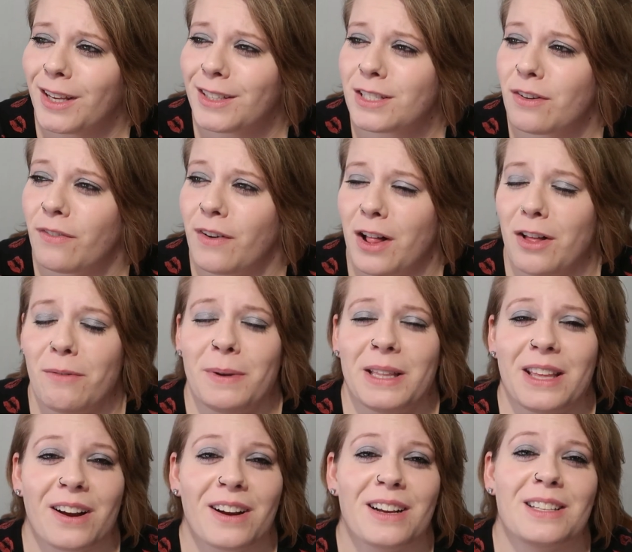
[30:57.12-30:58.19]
to follow me
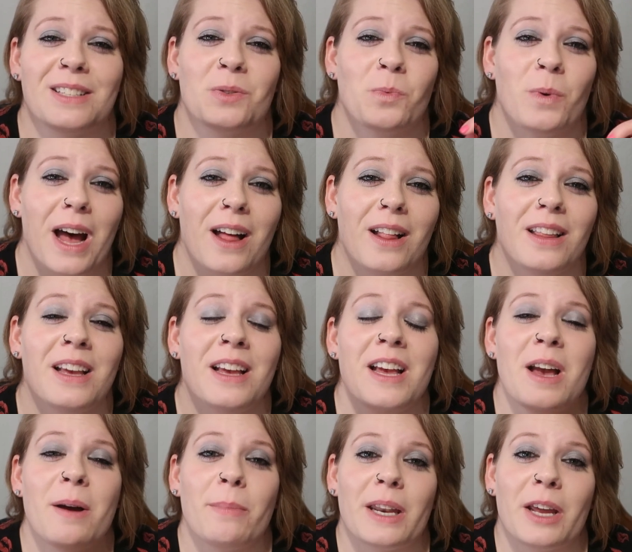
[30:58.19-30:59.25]
there as well.
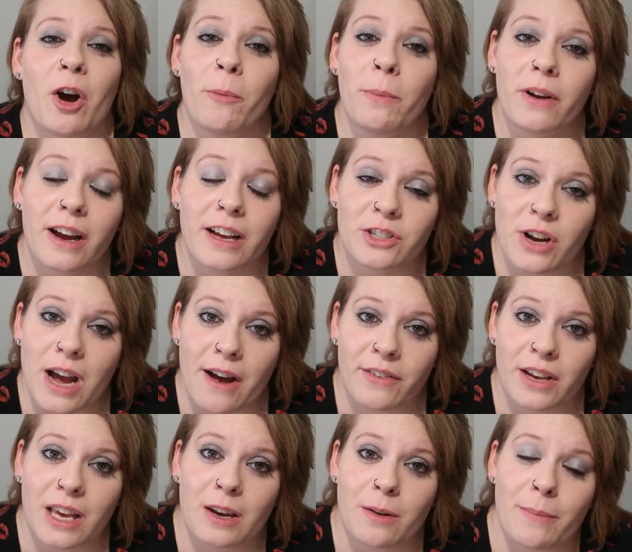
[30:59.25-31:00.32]
But I hope you guys are
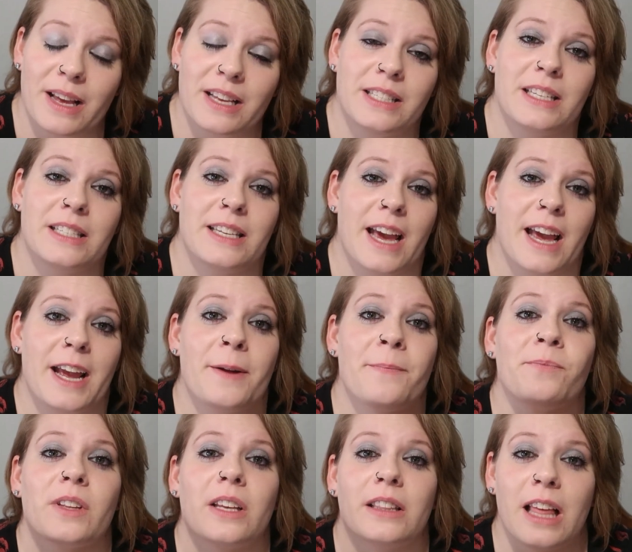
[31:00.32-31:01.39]
having an amazing
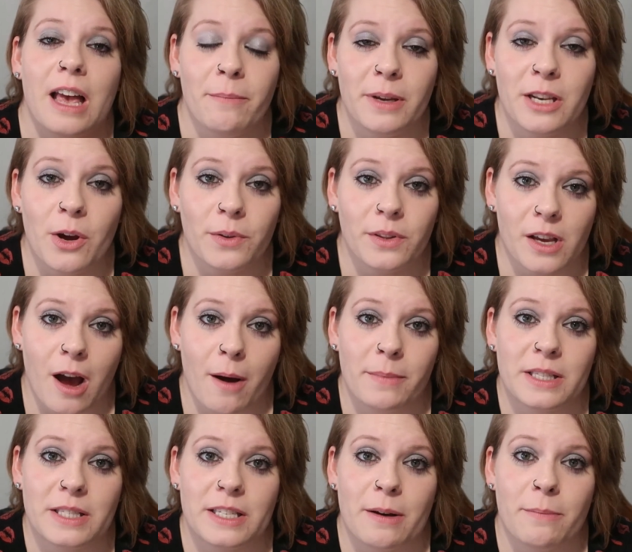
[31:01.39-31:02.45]
day. Let me know in the
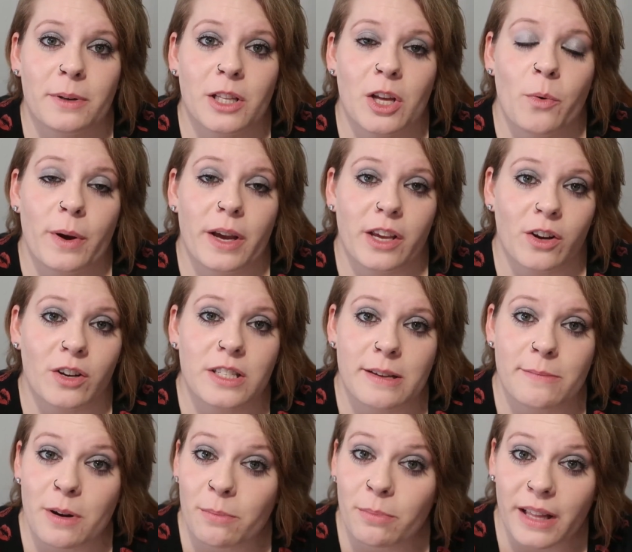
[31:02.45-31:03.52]
comments down below what your summer